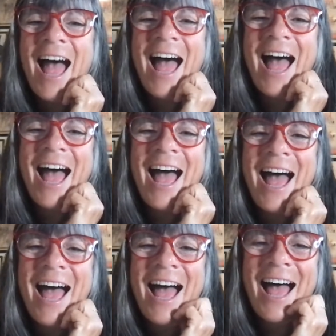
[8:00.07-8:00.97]

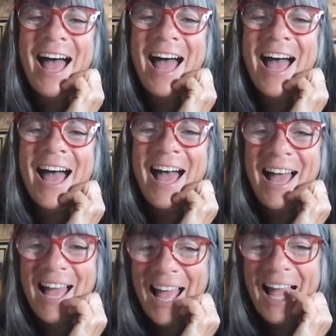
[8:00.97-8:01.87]

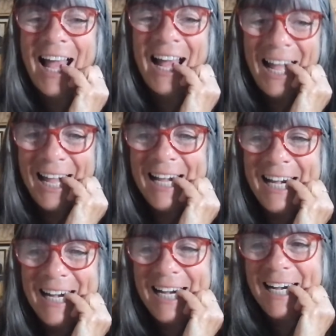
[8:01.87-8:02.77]

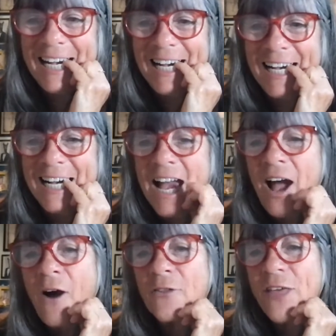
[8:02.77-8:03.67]

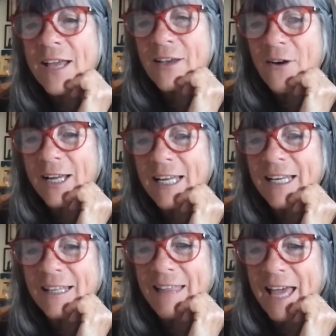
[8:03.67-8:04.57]
Oh, thank you. I
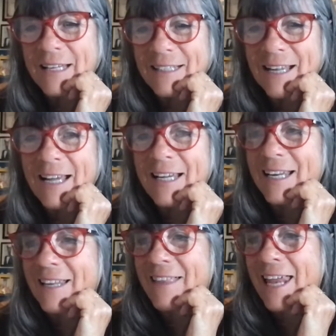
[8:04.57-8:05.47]
needed that. I
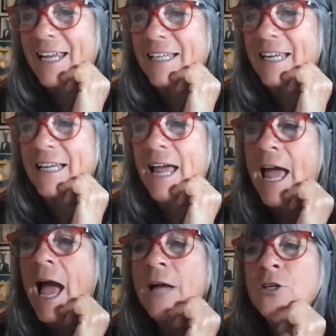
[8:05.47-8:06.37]
needed that. I did.
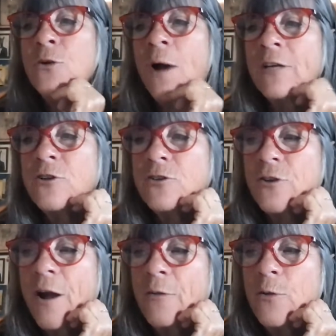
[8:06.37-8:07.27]
2 hunters
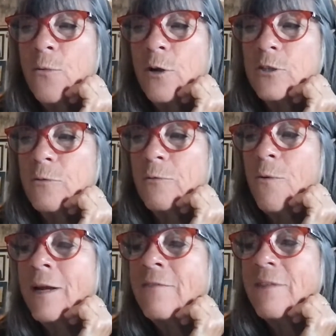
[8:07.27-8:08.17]
are out in the woods when
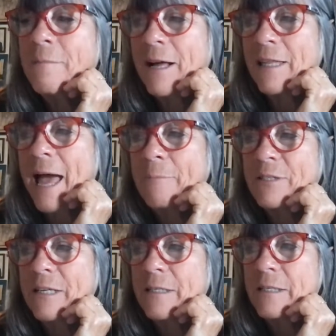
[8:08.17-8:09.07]
one of them
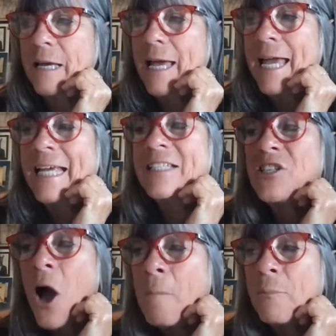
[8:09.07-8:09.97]
collapses. He's
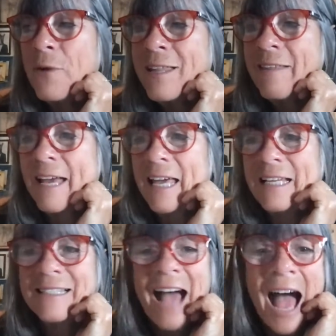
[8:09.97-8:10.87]
not breathing and
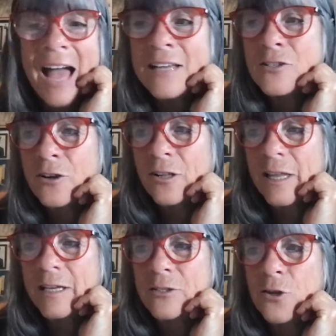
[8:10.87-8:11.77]
his eyes are
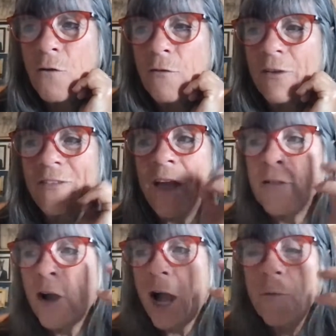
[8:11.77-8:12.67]
glazed over. And the
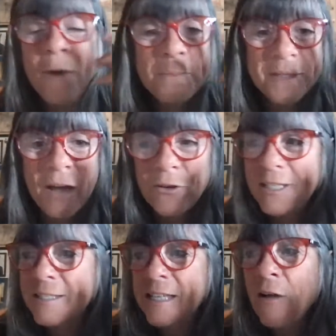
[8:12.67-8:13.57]
other guy whips out
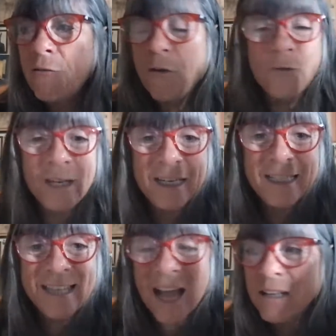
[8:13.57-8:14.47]
his cell phone and he
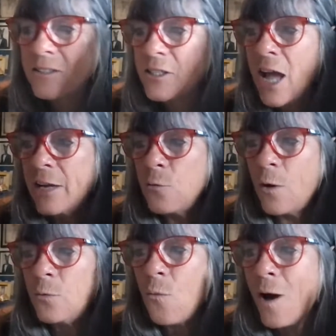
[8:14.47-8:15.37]
dials
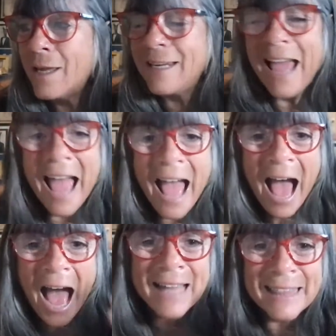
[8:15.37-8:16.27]
911.
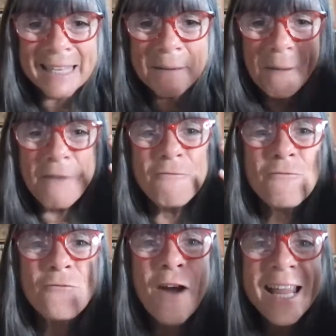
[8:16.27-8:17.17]
I think my
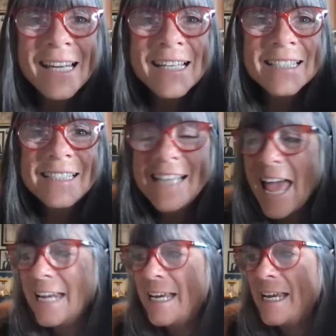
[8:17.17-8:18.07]
friend is
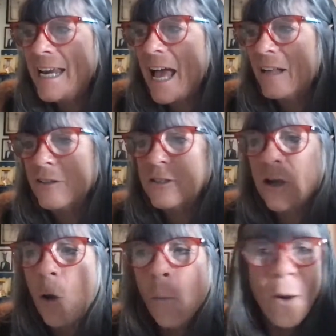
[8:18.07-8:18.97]
dead, he yells.
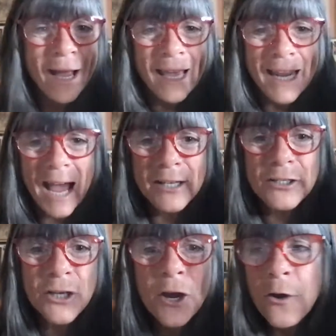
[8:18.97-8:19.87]
What can I
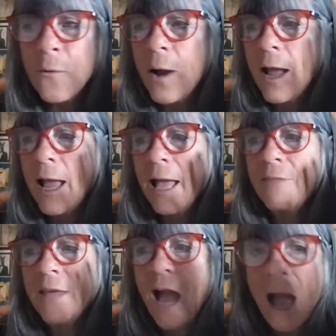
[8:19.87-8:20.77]
do?
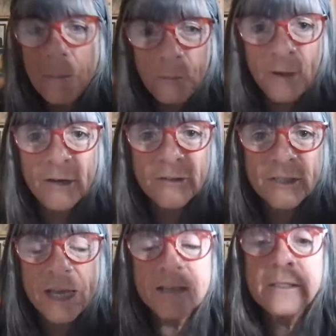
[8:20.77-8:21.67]
And the operator
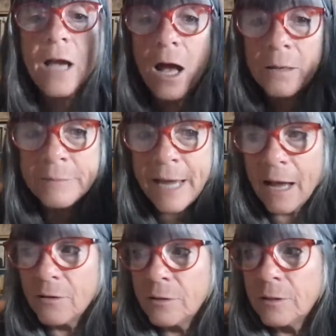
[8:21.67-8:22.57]
says, calm
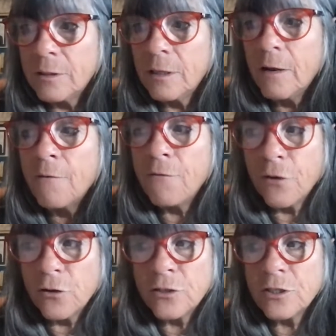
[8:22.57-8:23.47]
down.
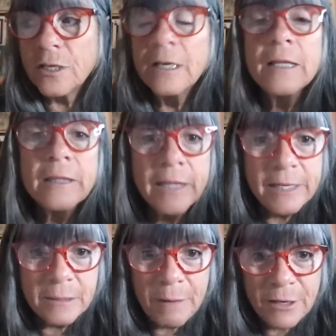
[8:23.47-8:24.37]
First,
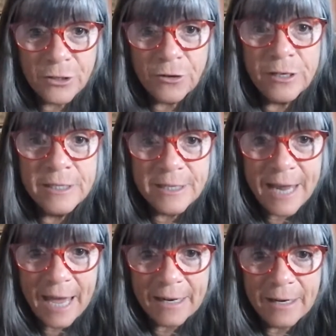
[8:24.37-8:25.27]
let's make sure he's
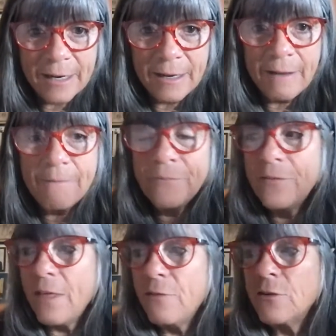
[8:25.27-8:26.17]
dead.
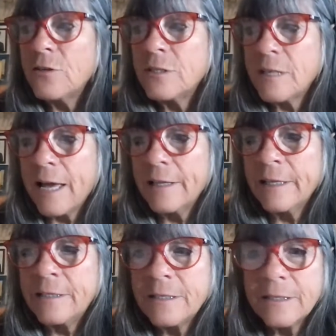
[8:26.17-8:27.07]
Then there's a
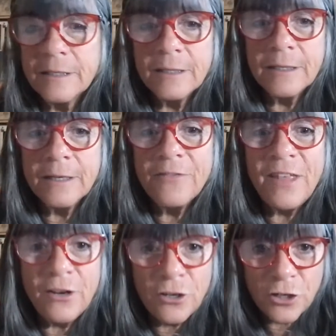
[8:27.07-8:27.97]
silence,
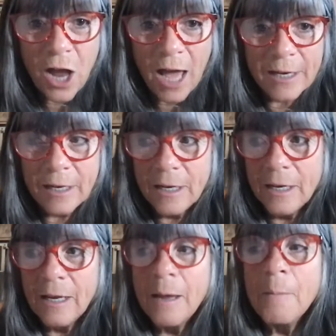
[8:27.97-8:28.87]
then a shot.
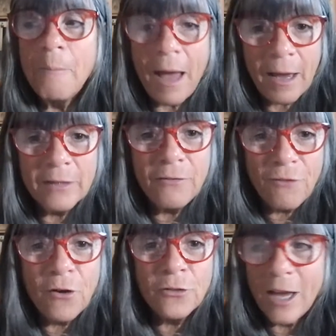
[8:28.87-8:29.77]
Back on the
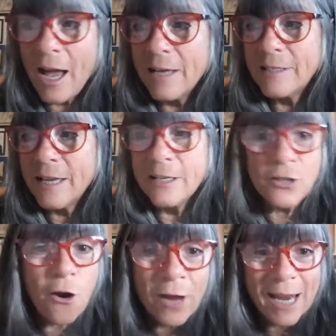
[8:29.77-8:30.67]
phone, the guy says,
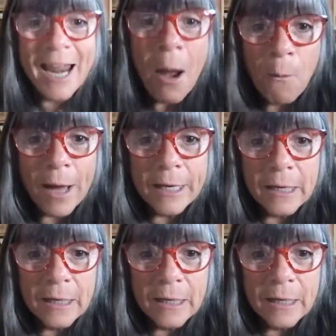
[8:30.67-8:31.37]
okay, now what?